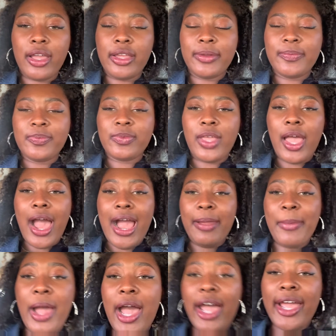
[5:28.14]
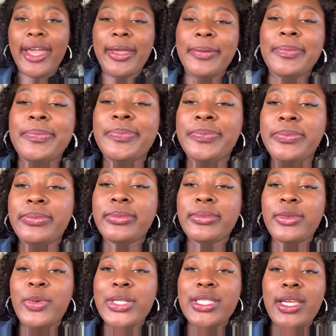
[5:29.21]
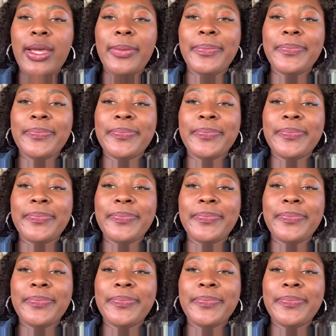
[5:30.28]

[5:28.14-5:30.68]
I'm high. What's up?